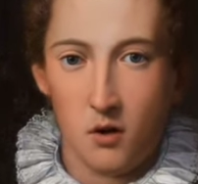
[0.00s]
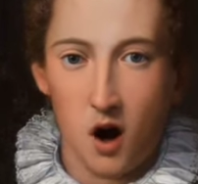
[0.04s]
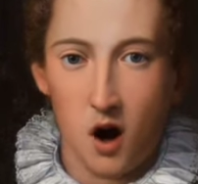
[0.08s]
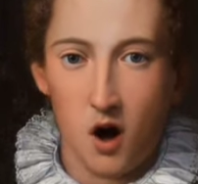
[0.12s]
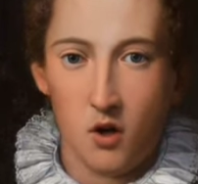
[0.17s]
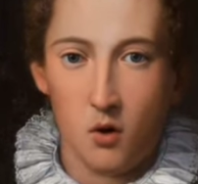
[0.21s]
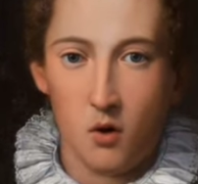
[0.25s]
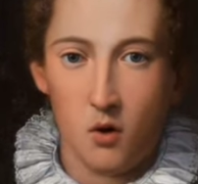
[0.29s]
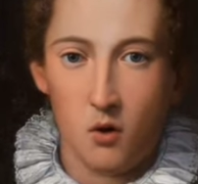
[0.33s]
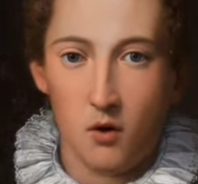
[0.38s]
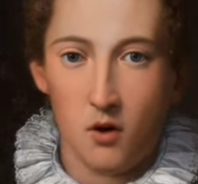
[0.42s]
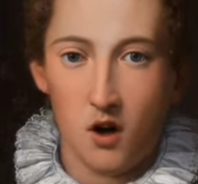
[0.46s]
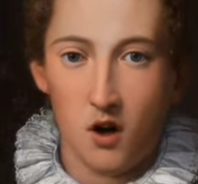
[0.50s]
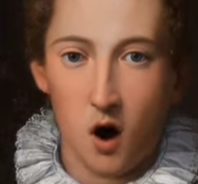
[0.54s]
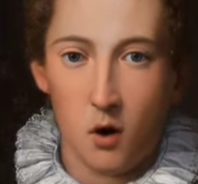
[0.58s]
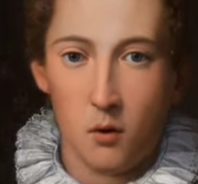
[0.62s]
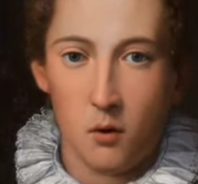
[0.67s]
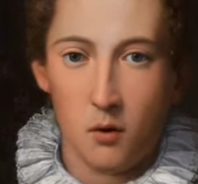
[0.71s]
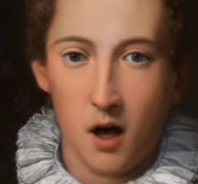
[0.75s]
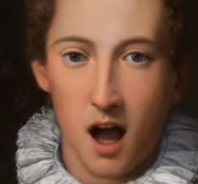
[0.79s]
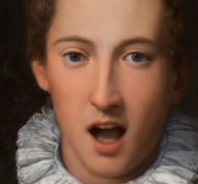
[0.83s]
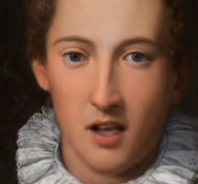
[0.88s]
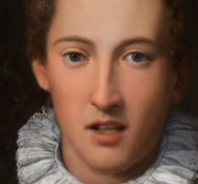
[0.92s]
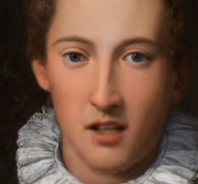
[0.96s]
Although the
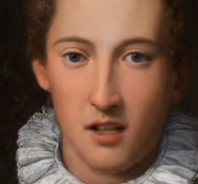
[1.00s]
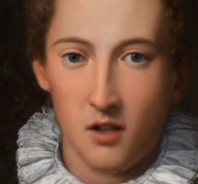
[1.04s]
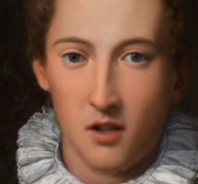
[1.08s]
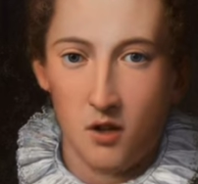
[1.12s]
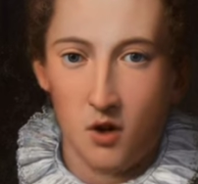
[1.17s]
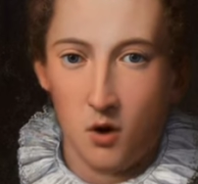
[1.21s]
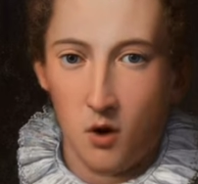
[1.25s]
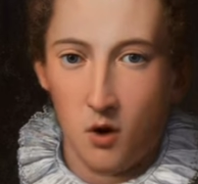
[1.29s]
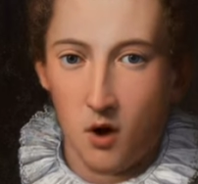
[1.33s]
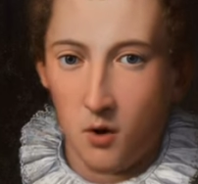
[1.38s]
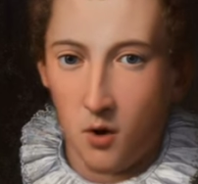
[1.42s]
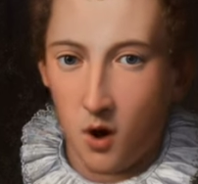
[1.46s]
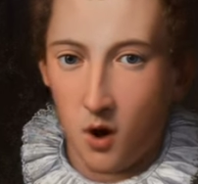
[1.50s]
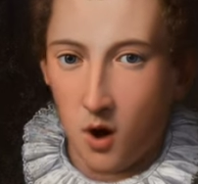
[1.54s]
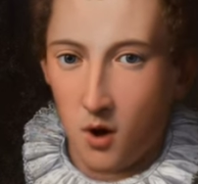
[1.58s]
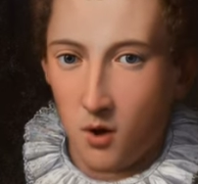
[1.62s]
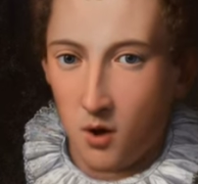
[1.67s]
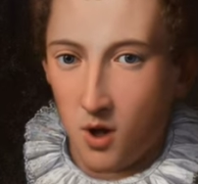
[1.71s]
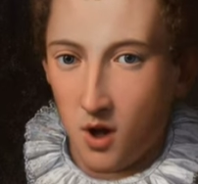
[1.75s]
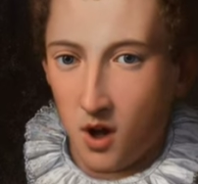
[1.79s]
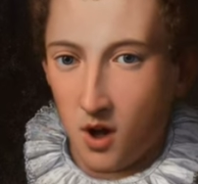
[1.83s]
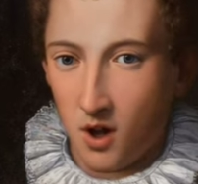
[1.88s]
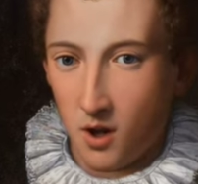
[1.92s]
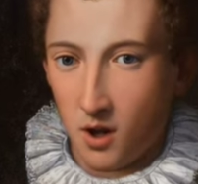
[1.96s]
complexes are
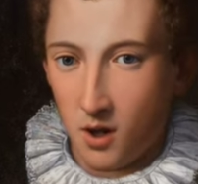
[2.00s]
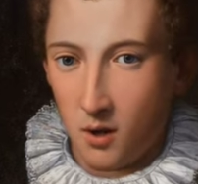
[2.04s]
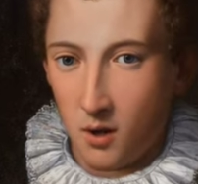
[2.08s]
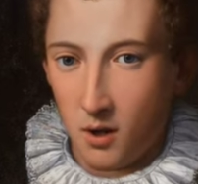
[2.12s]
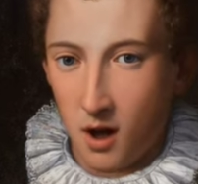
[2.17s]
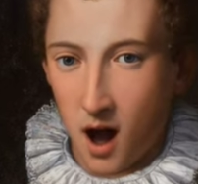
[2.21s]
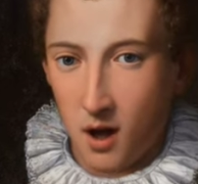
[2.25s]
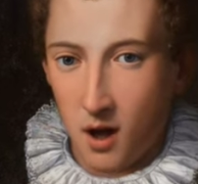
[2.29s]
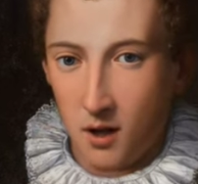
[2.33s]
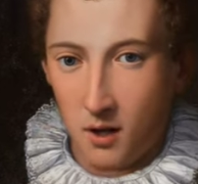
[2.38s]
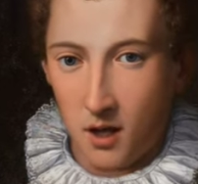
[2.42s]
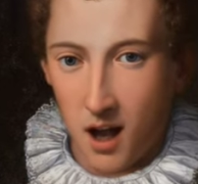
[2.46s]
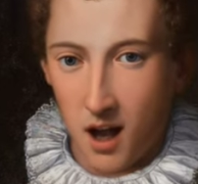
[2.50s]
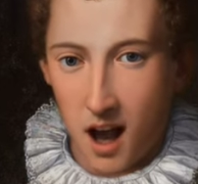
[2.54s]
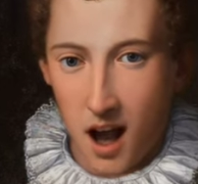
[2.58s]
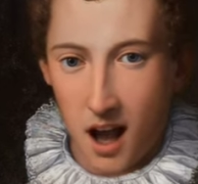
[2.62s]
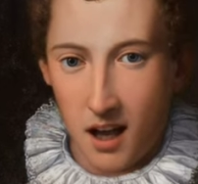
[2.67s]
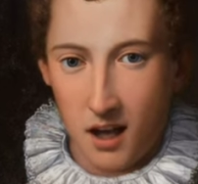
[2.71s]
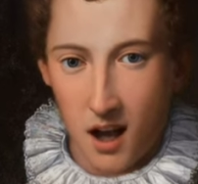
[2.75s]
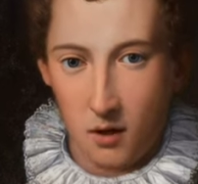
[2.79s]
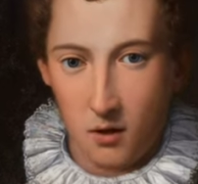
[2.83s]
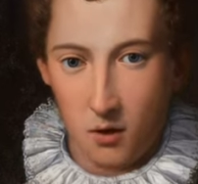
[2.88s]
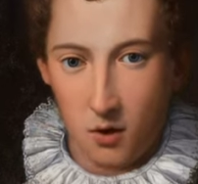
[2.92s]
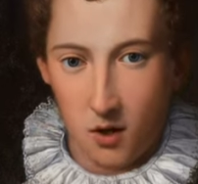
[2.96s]
unconscious, they
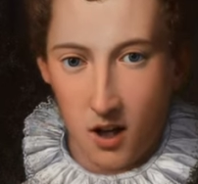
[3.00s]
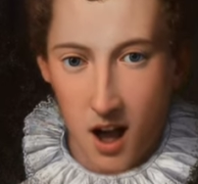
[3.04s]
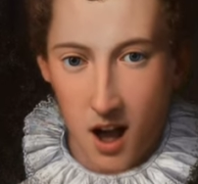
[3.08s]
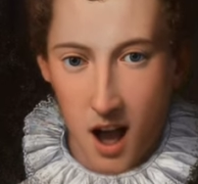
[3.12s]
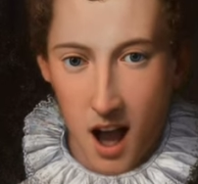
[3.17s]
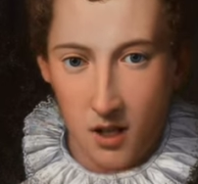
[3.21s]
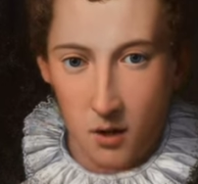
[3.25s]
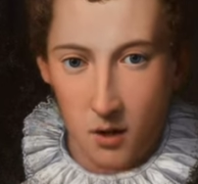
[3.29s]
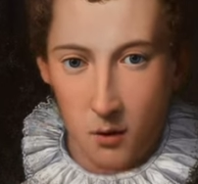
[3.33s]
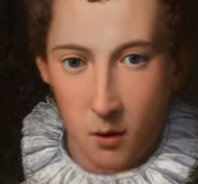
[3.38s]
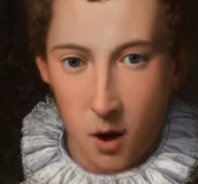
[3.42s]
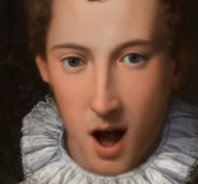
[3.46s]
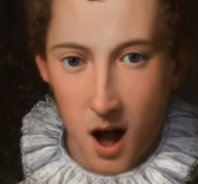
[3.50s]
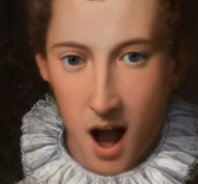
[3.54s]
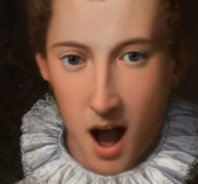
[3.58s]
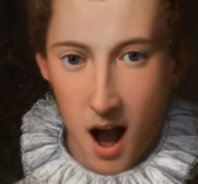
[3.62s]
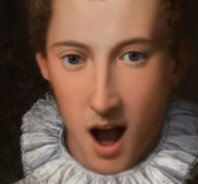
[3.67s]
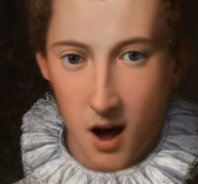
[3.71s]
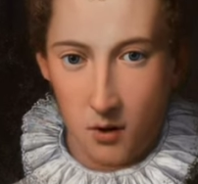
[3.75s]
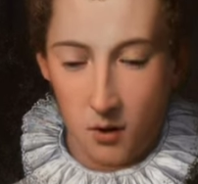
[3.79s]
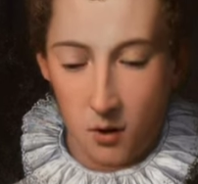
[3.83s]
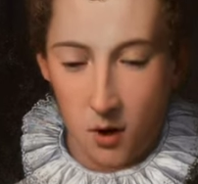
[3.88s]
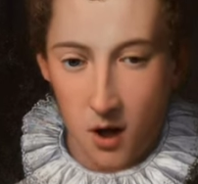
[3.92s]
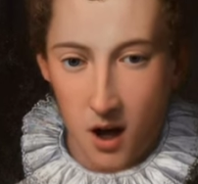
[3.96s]
can nevertheless
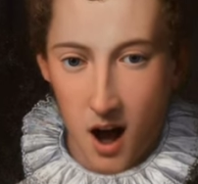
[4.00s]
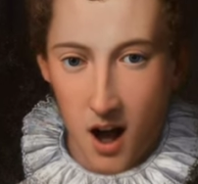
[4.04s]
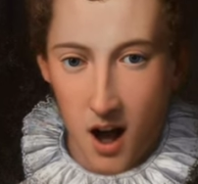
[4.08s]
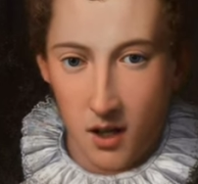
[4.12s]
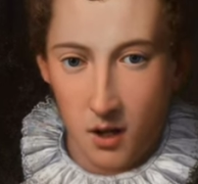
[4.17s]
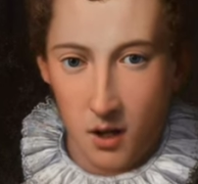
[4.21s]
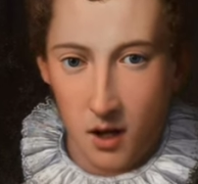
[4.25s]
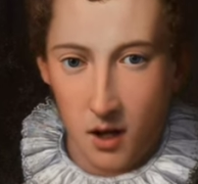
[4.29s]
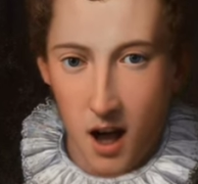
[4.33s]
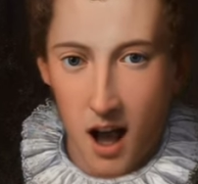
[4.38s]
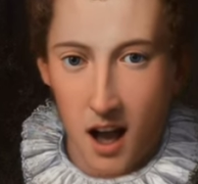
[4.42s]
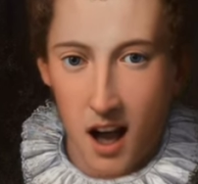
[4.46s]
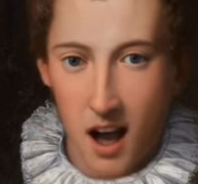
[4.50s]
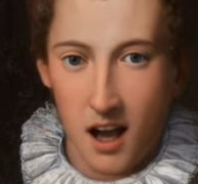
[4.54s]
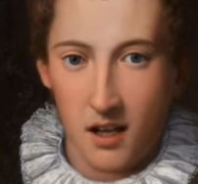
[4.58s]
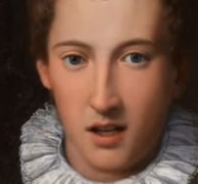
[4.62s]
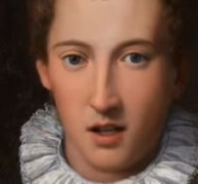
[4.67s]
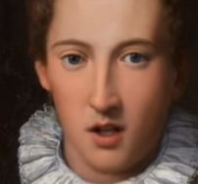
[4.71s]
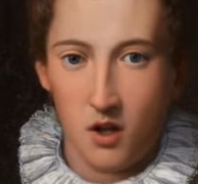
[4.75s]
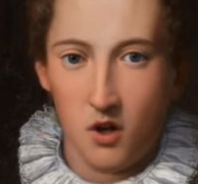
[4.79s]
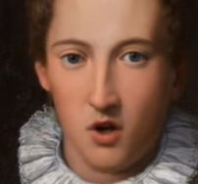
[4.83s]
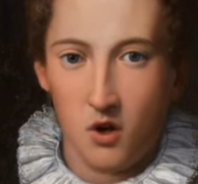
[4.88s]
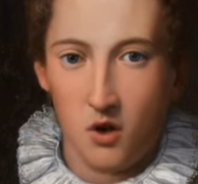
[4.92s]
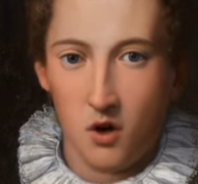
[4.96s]
behave in us like
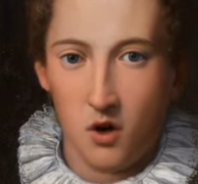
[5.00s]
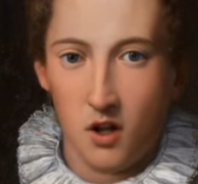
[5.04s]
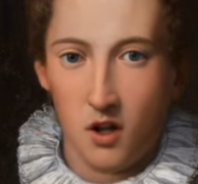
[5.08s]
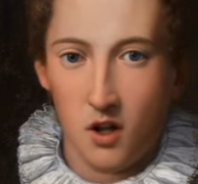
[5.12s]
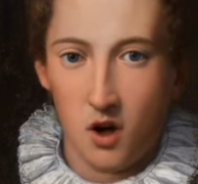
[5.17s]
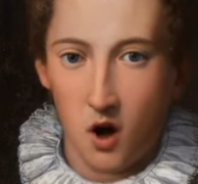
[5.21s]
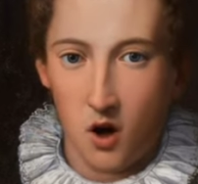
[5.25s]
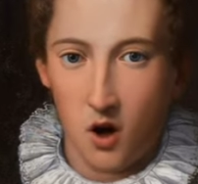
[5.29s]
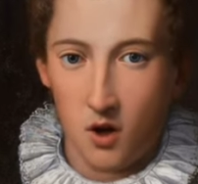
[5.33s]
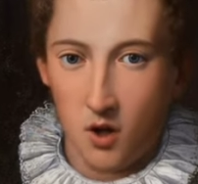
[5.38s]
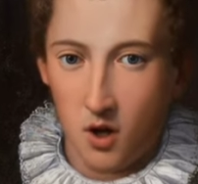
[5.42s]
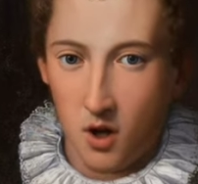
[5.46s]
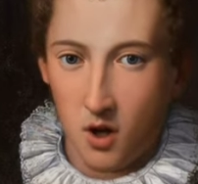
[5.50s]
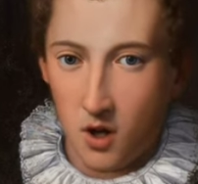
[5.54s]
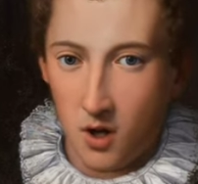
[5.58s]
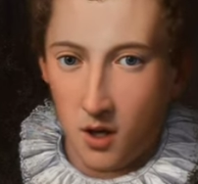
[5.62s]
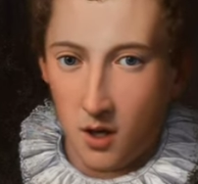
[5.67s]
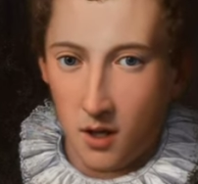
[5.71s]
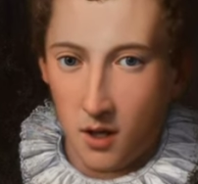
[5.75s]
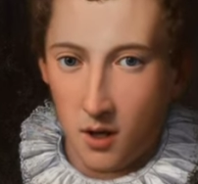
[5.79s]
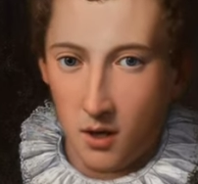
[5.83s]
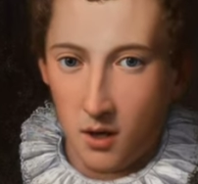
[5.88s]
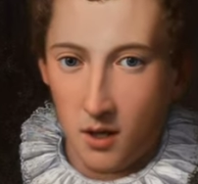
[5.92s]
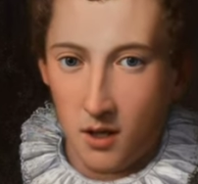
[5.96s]
additional
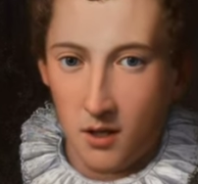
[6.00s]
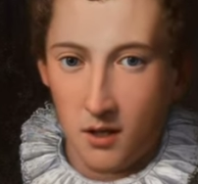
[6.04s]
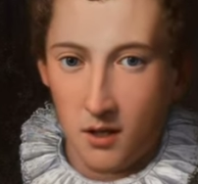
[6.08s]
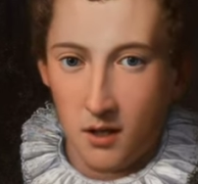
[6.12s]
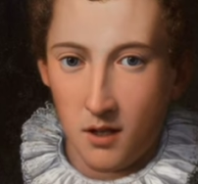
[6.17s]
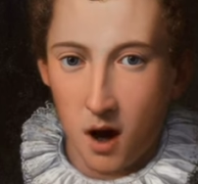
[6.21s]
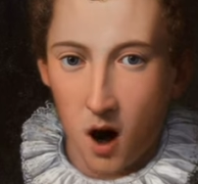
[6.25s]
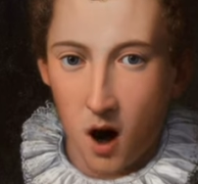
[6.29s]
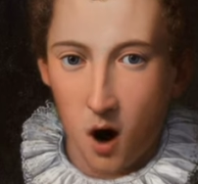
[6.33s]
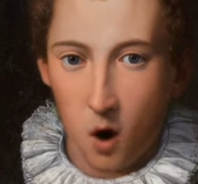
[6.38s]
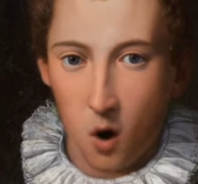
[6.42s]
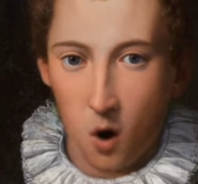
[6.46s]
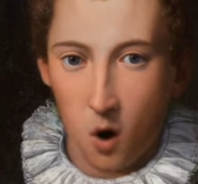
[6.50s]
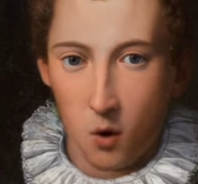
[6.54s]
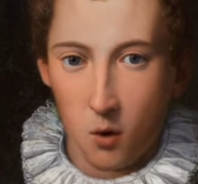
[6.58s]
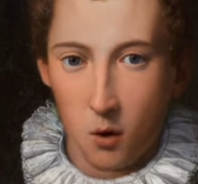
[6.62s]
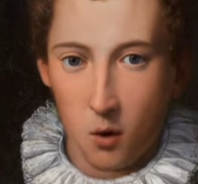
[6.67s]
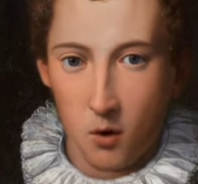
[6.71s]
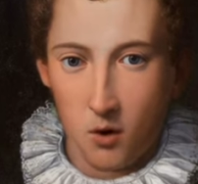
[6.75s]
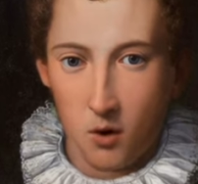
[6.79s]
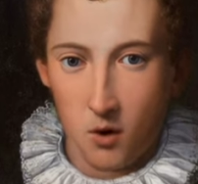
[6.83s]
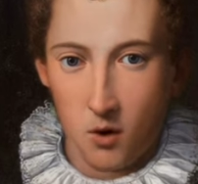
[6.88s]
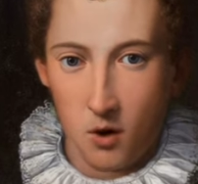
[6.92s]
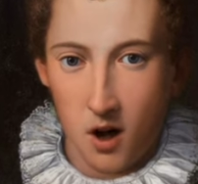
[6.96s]
consciousnesses or
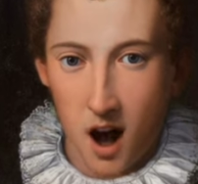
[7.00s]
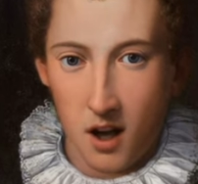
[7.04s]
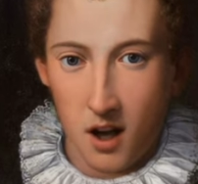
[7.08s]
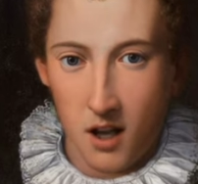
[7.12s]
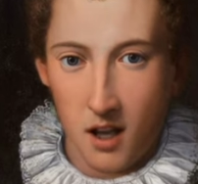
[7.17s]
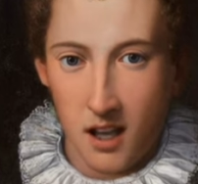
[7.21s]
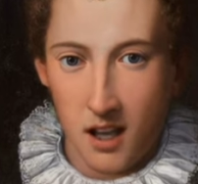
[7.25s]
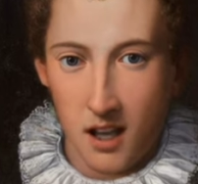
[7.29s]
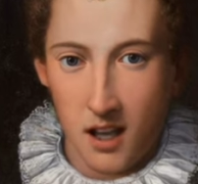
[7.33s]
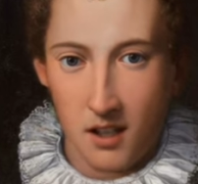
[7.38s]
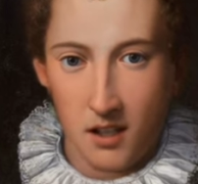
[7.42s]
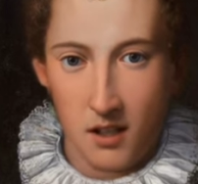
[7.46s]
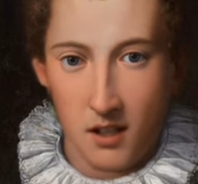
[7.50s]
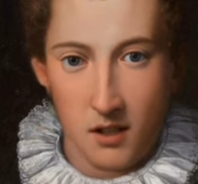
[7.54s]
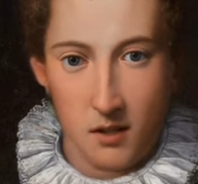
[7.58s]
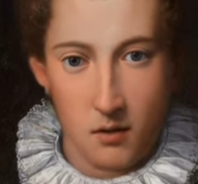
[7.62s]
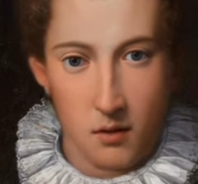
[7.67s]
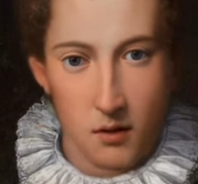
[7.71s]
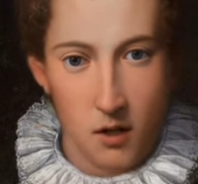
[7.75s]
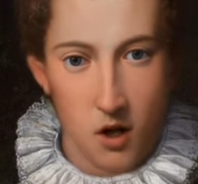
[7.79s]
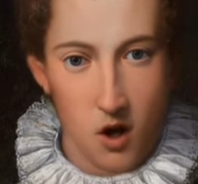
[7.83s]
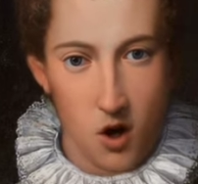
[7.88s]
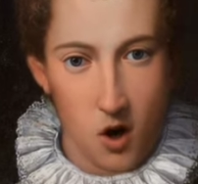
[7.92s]
personalities.